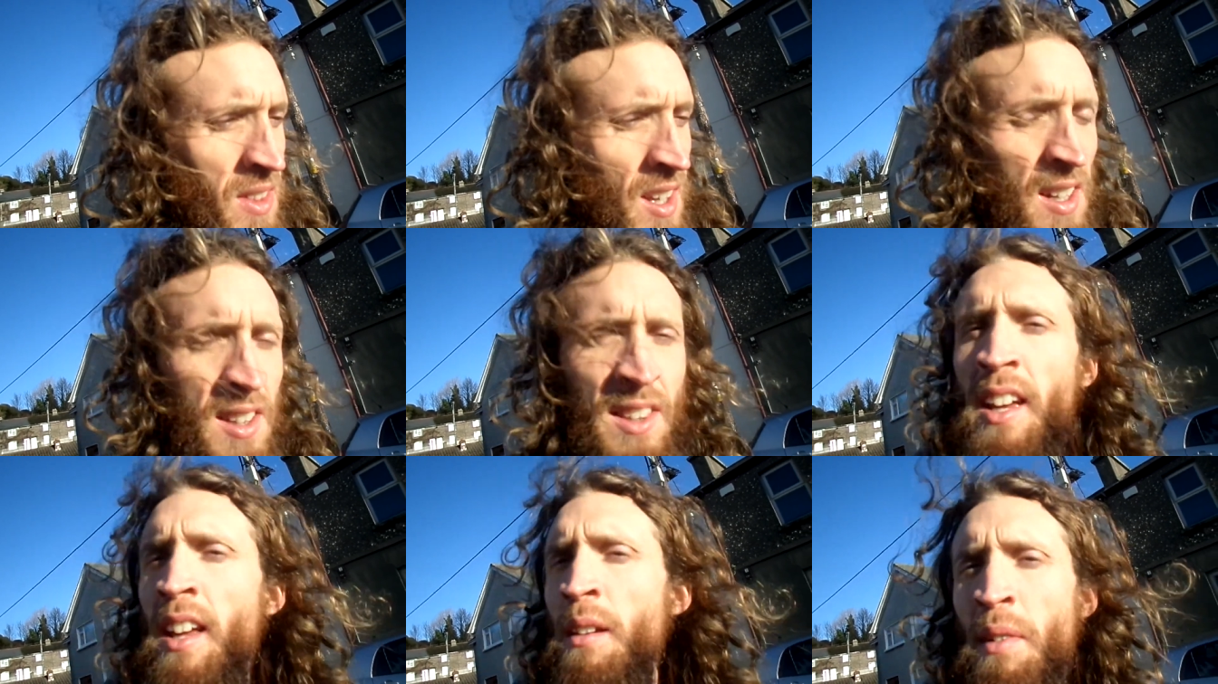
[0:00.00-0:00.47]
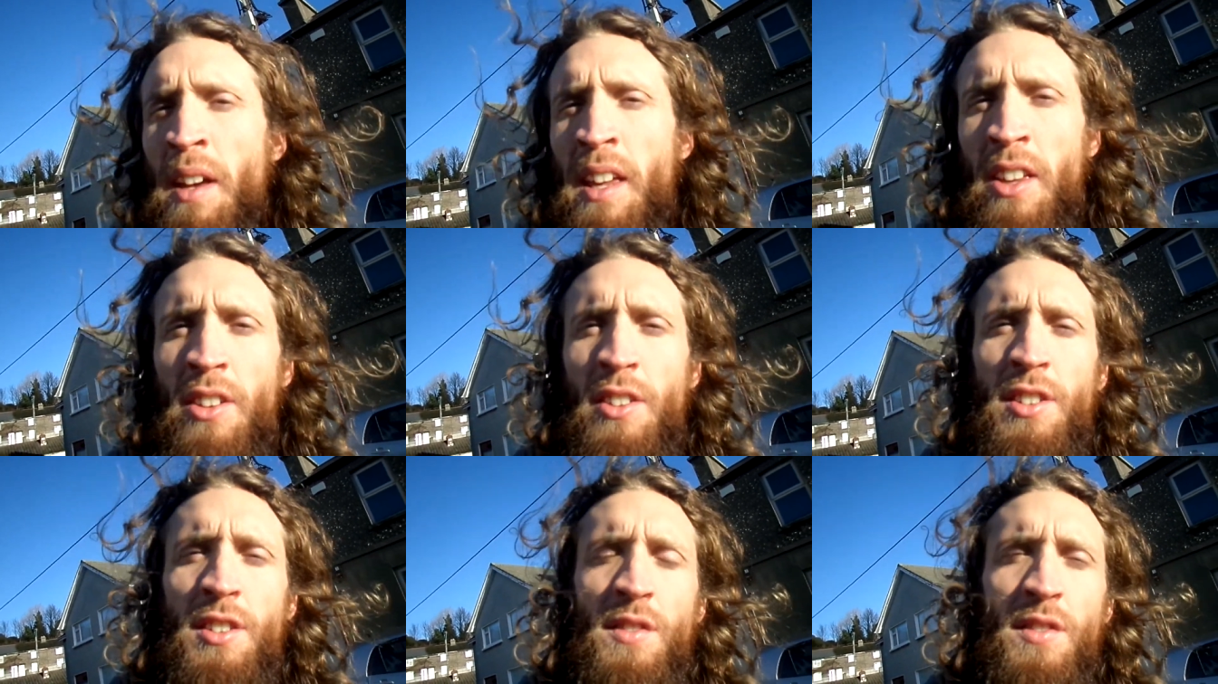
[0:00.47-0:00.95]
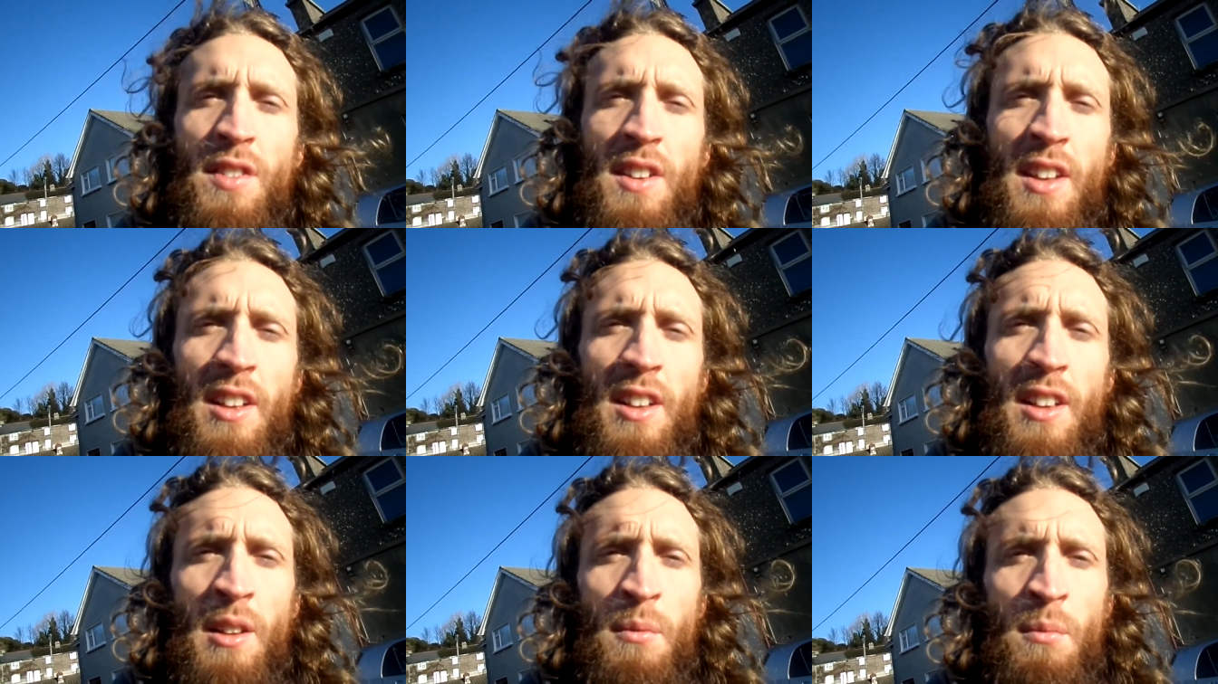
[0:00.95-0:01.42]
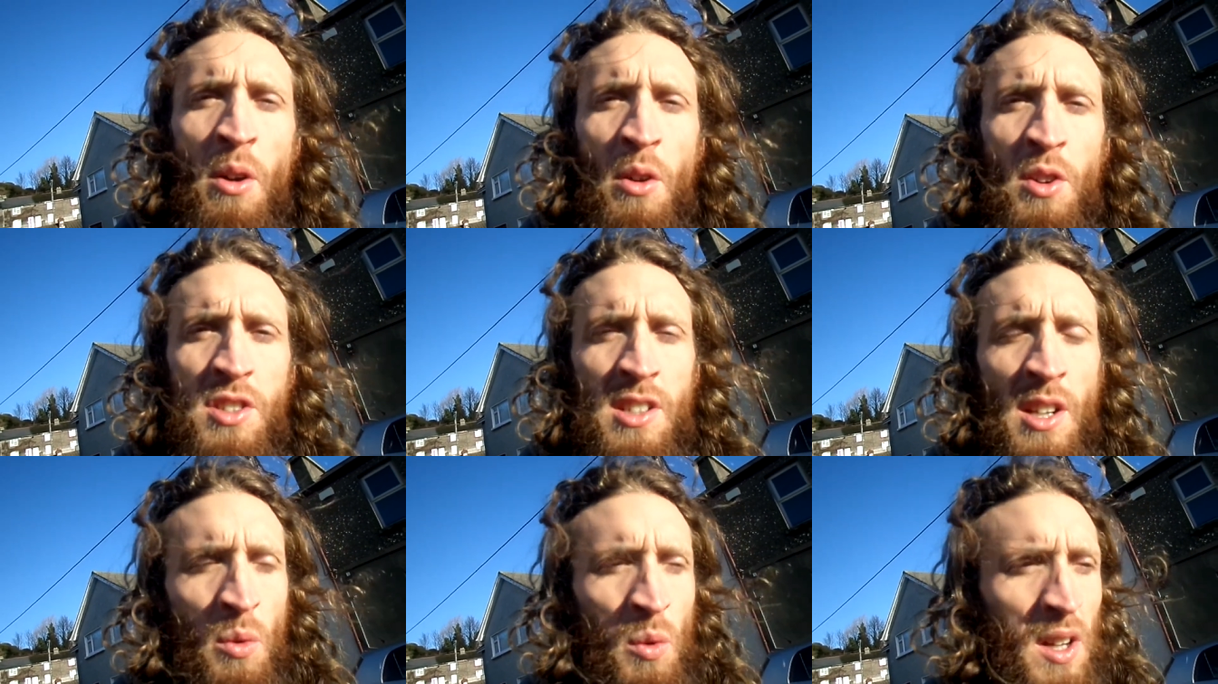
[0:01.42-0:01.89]
and they make us feel
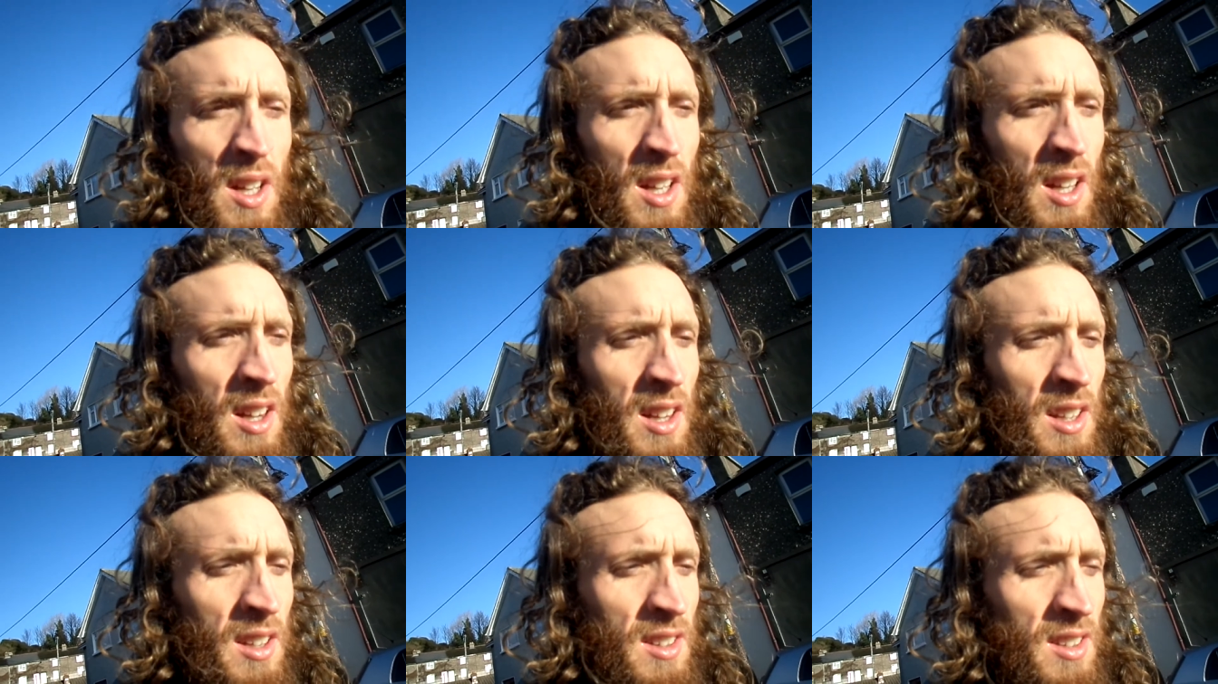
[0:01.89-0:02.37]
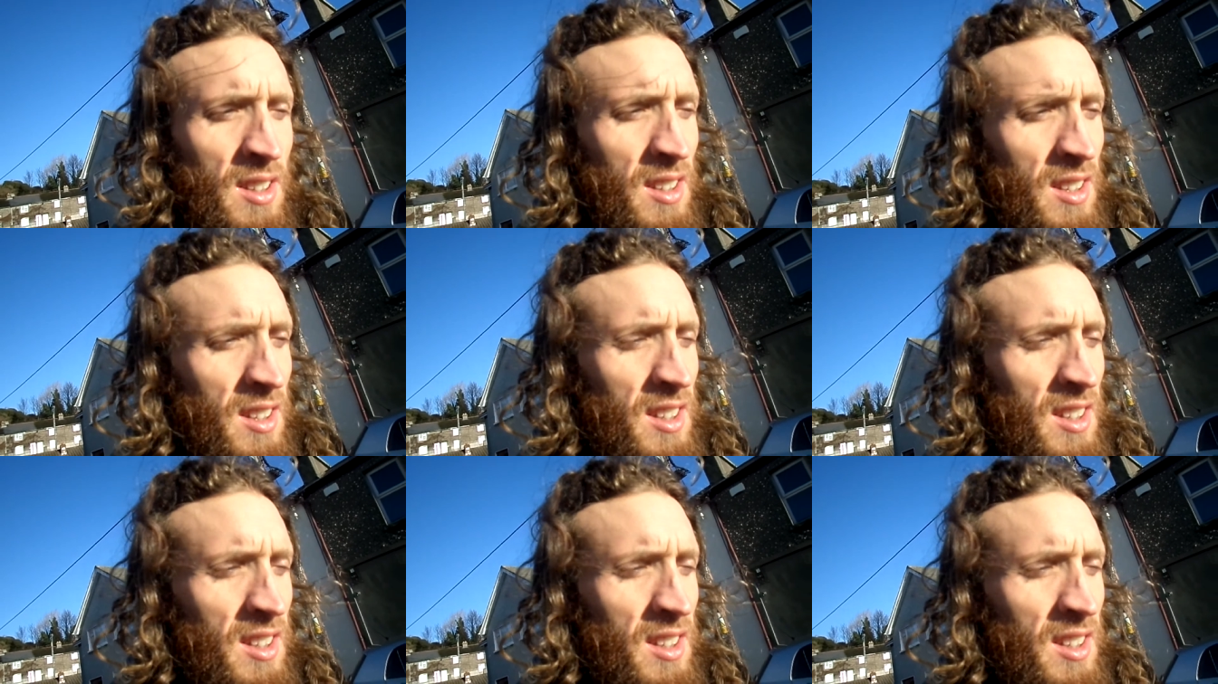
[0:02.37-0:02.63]
emotionally well and